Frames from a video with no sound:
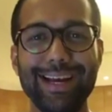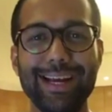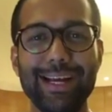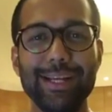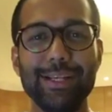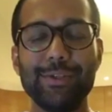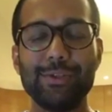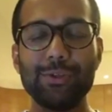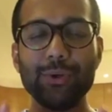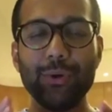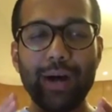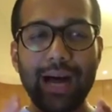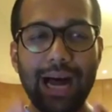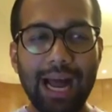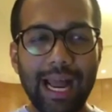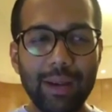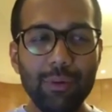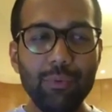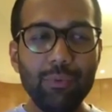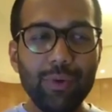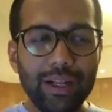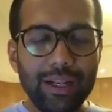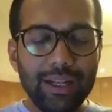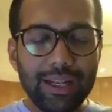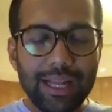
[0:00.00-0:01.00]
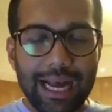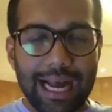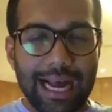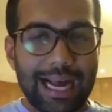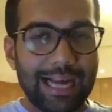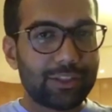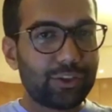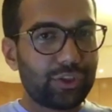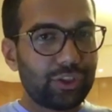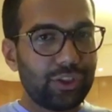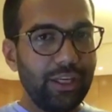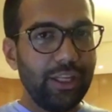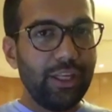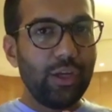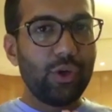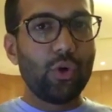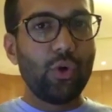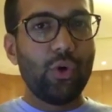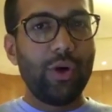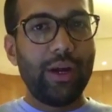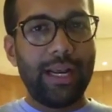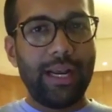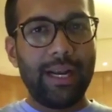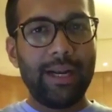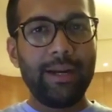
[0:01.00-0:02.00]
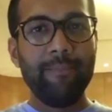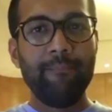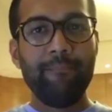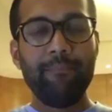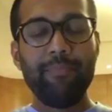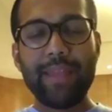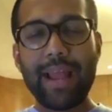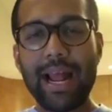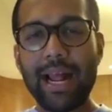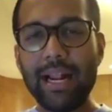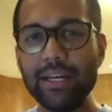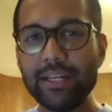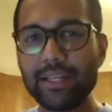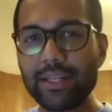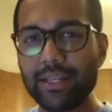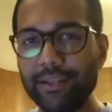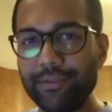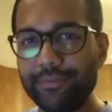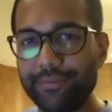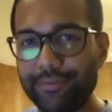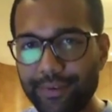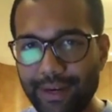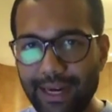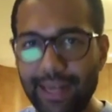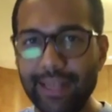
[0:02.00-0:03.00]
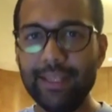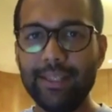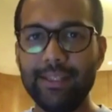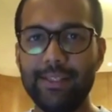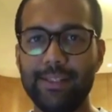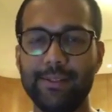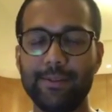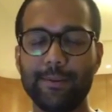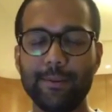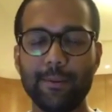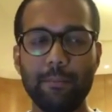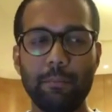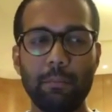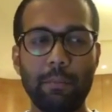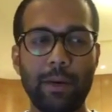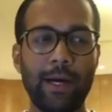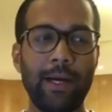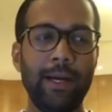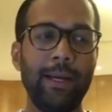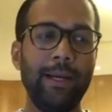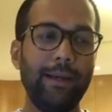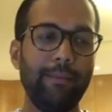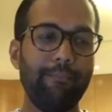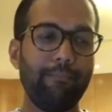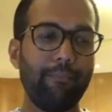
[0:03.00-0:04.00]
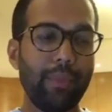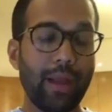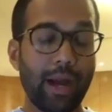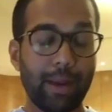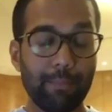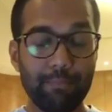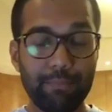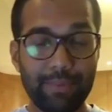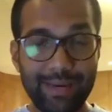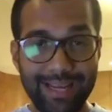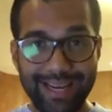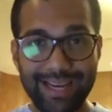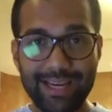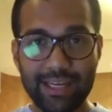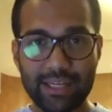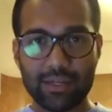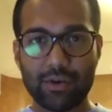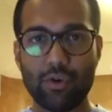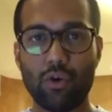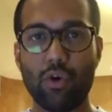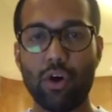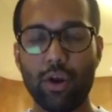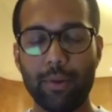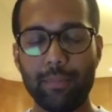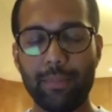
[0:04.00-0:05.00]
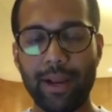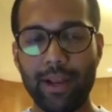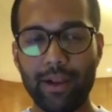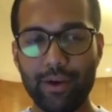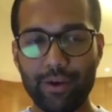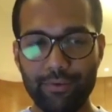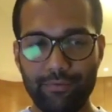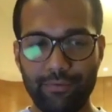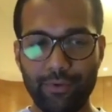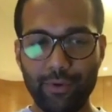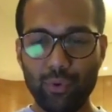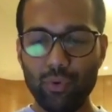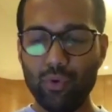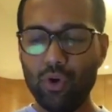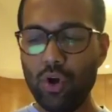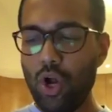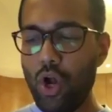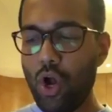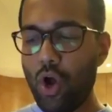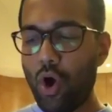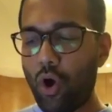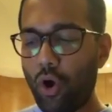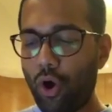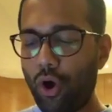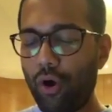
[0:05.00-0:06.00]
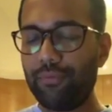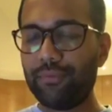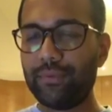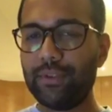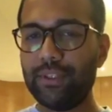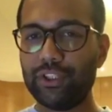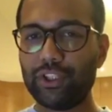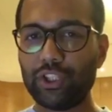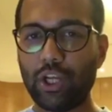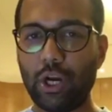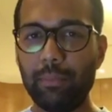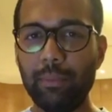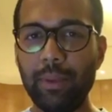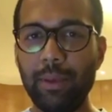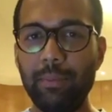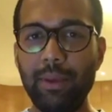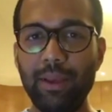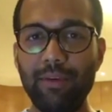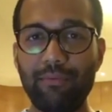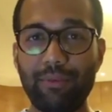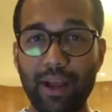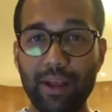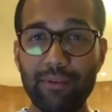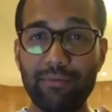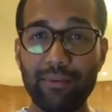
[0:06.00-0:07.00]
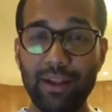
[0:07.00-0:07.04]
So I will actually go ahead and revise my update or my review of the Xiaomi Mi 5.